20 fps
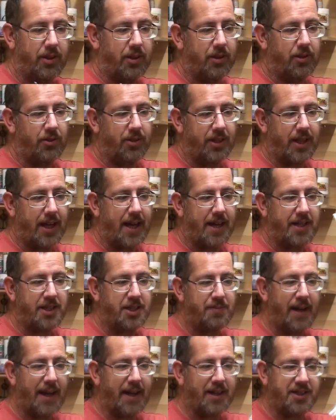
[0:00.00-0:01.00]
the hands
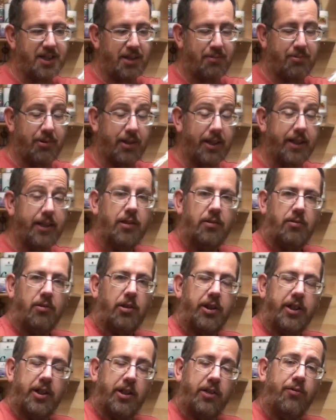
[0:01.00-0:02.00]
packed separately.
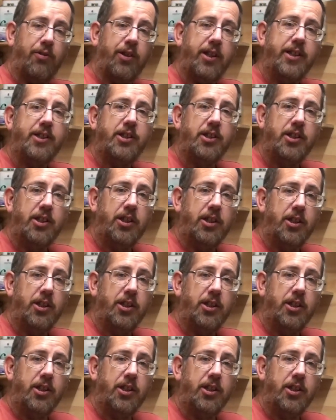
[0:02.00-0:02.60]
Right, now the reason